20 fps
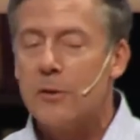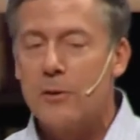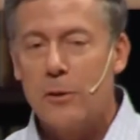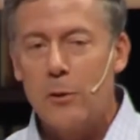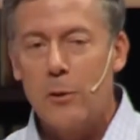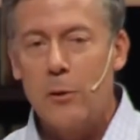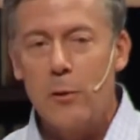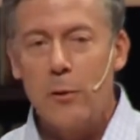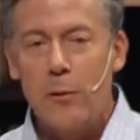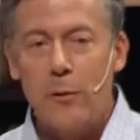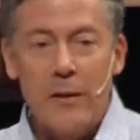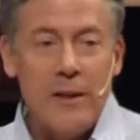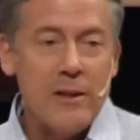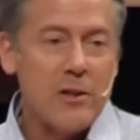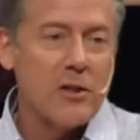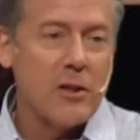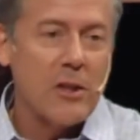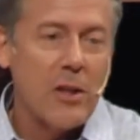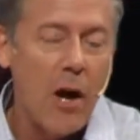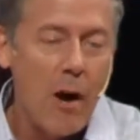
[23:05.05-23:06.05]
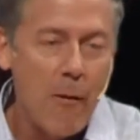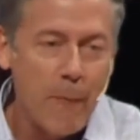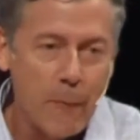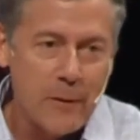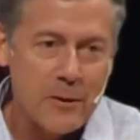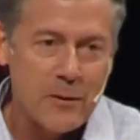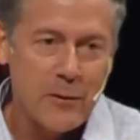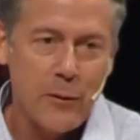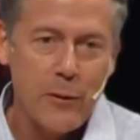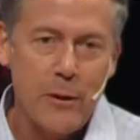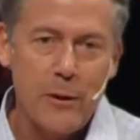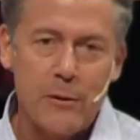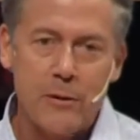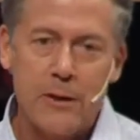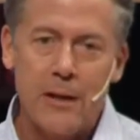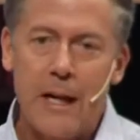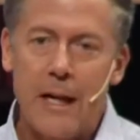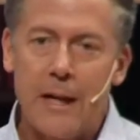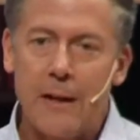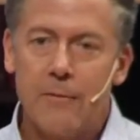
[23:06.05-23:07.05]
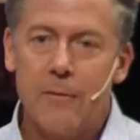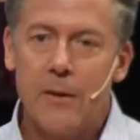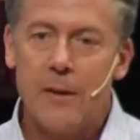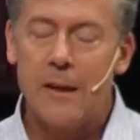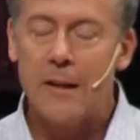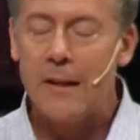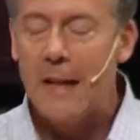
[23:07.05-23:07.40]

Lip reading: to finish the conference for you today in the